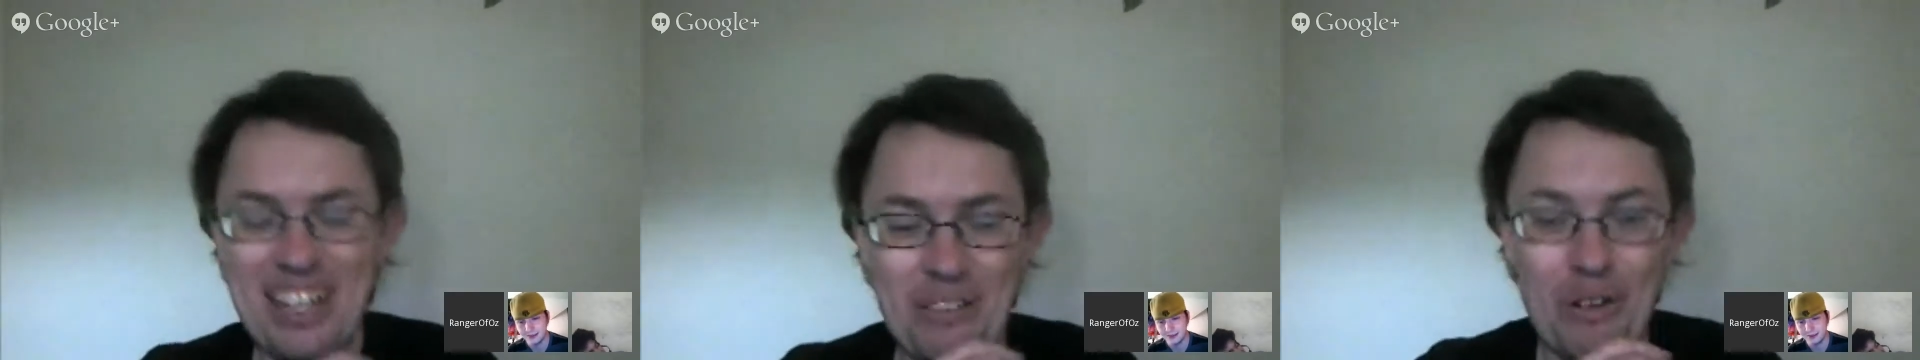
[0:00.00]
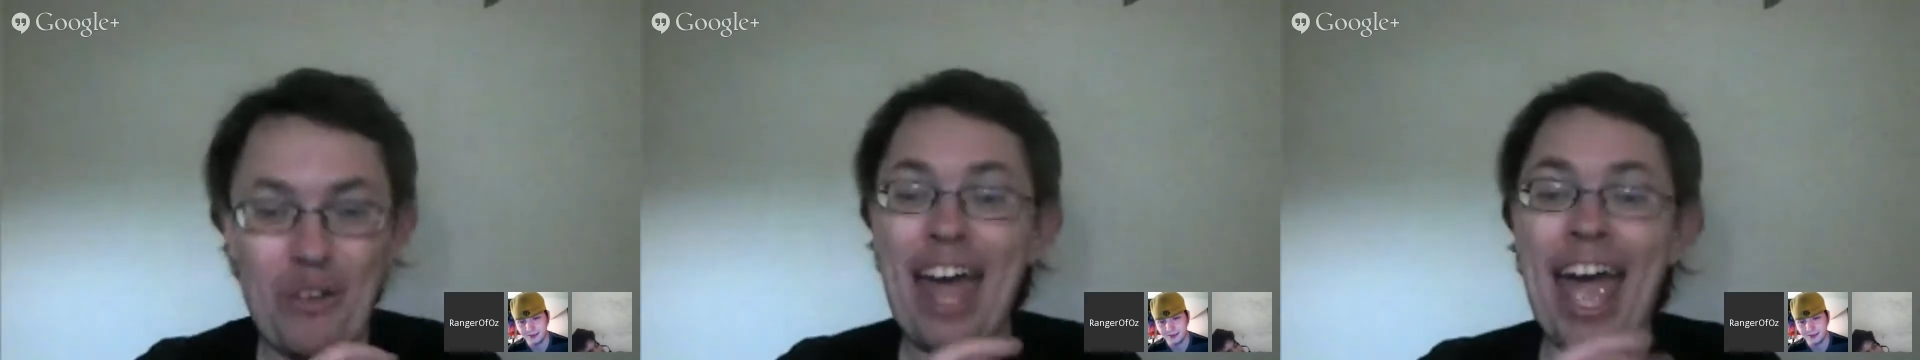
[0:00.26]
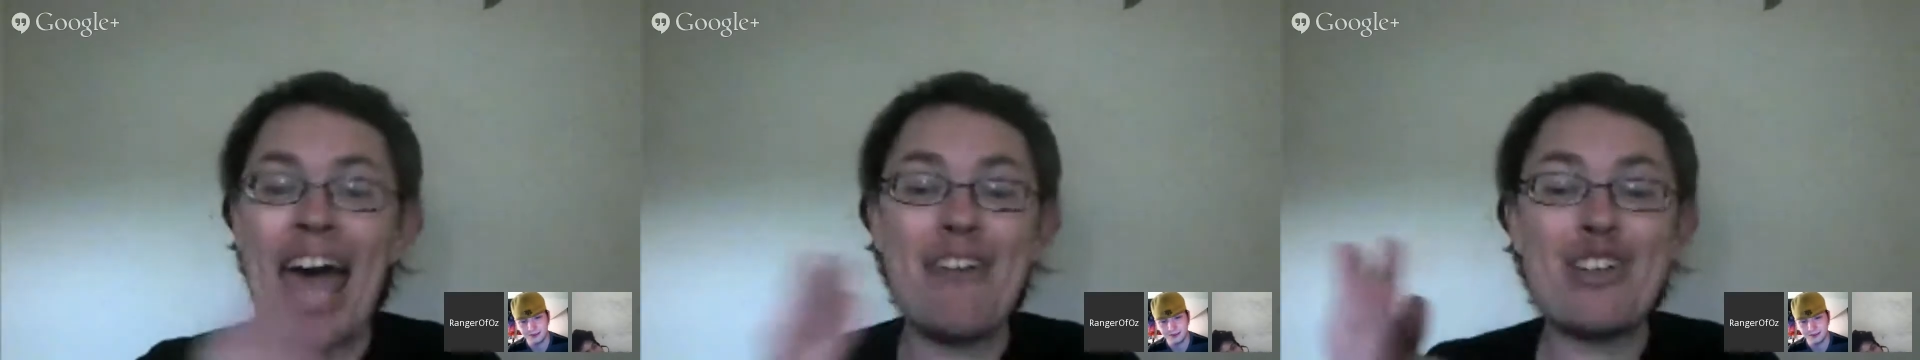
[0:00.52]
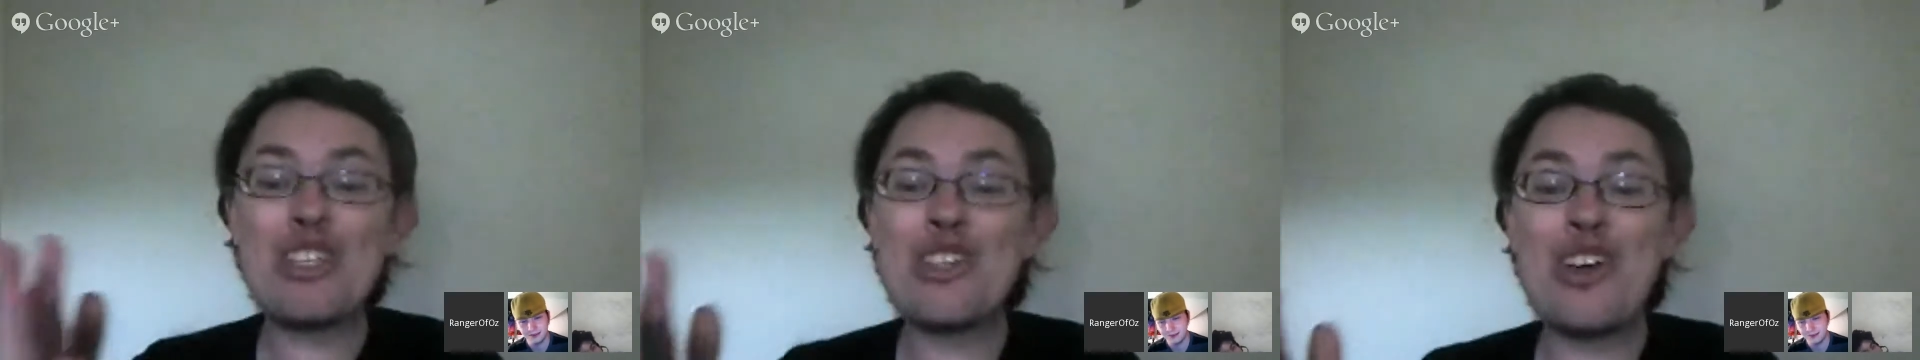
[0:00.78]
Well, they have
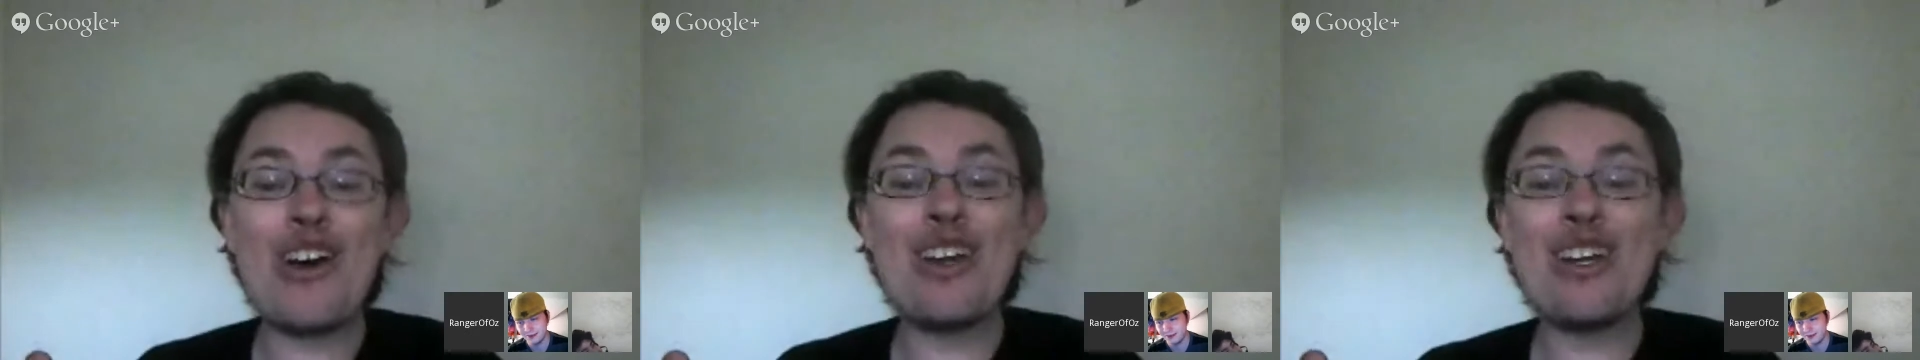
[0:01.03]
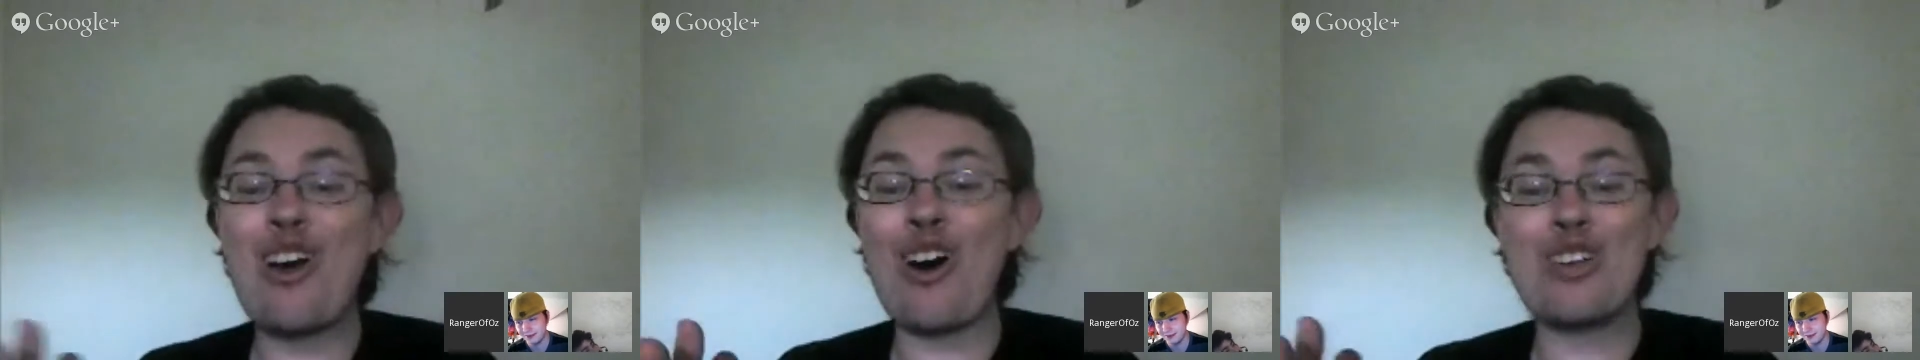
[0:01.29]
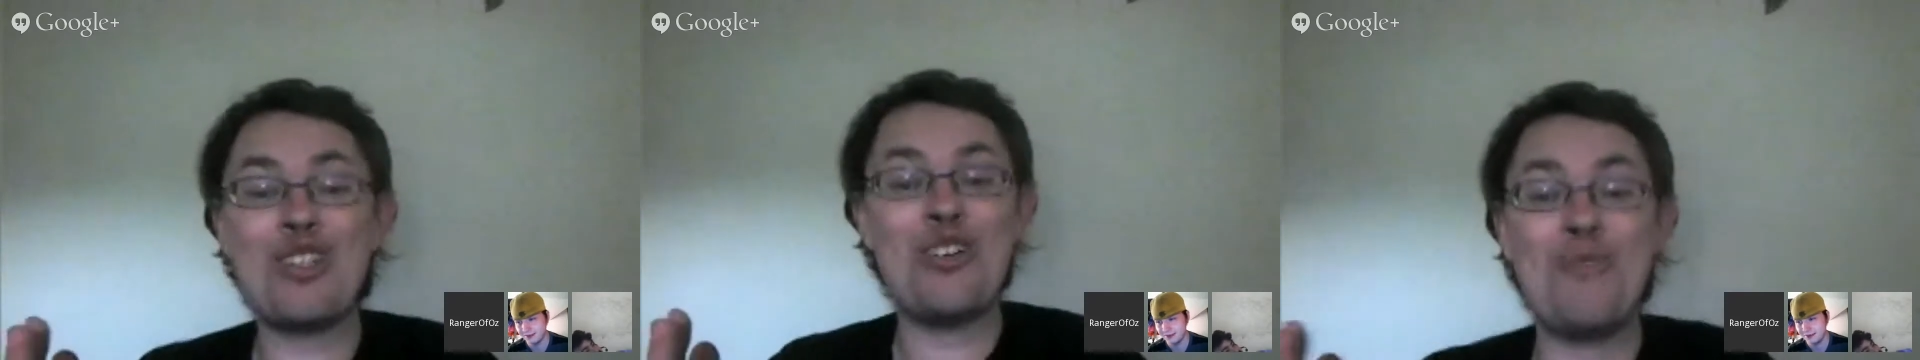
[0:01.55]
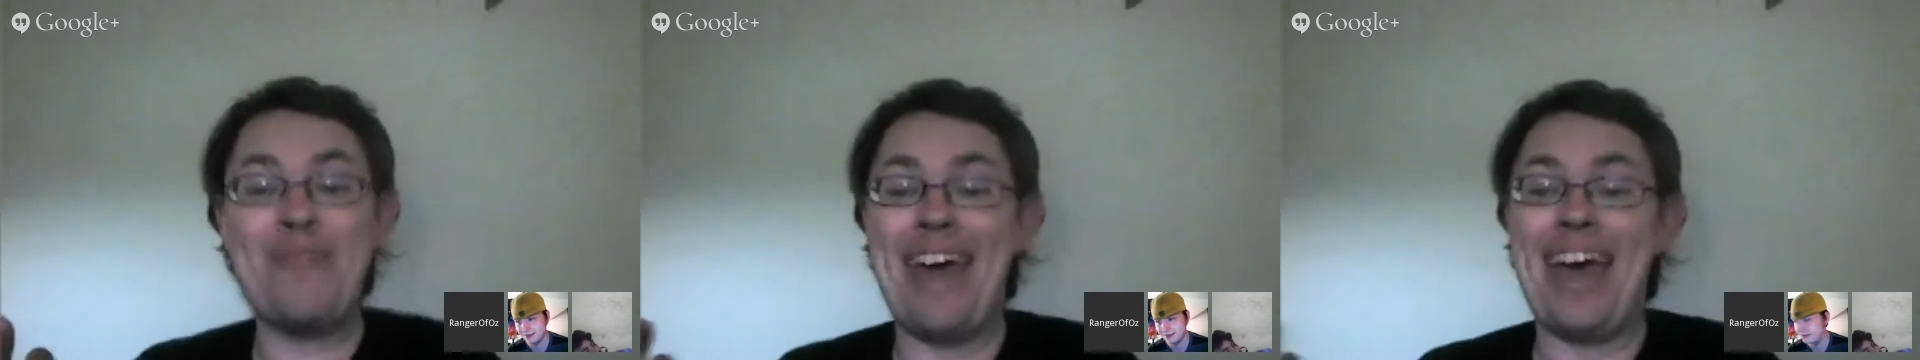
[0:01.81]
a skirted
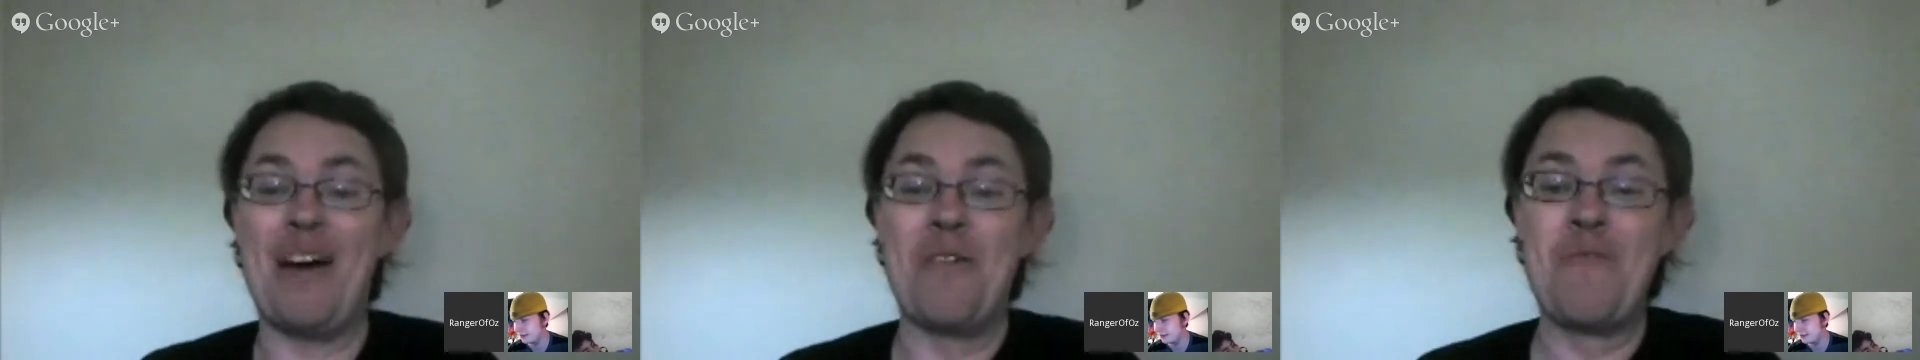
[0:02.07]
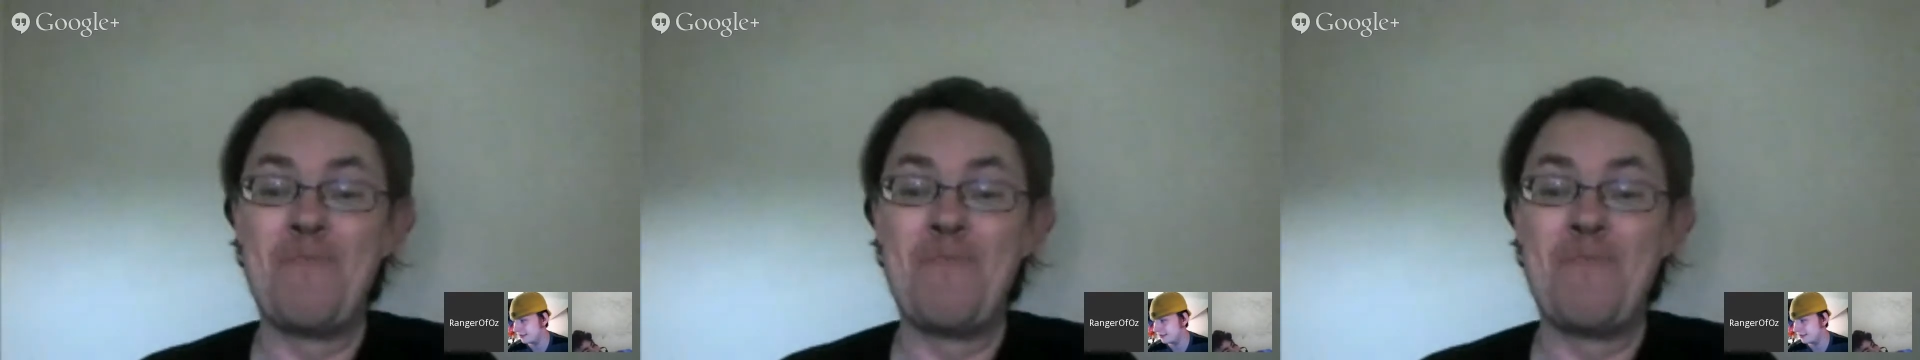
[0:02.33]
costume now.